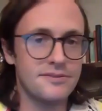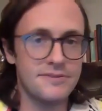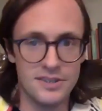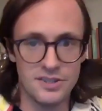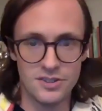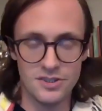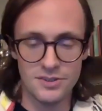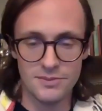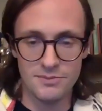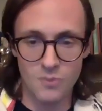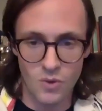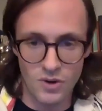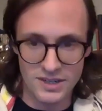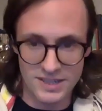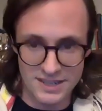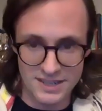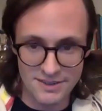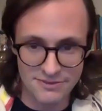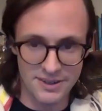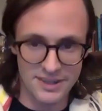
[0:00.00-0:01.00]
feel more
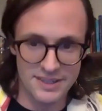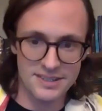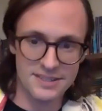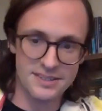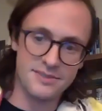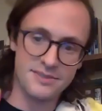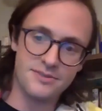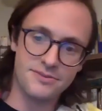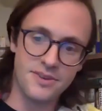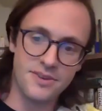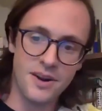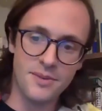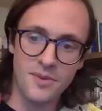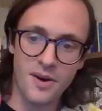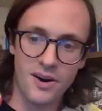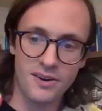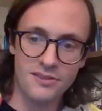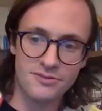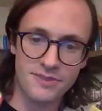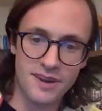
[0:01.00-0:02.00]
different from
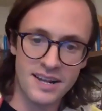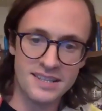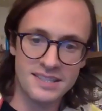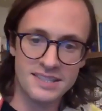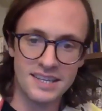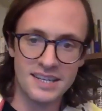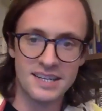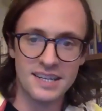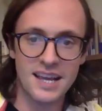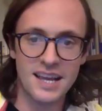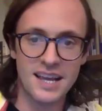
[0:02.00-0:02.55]
our friends and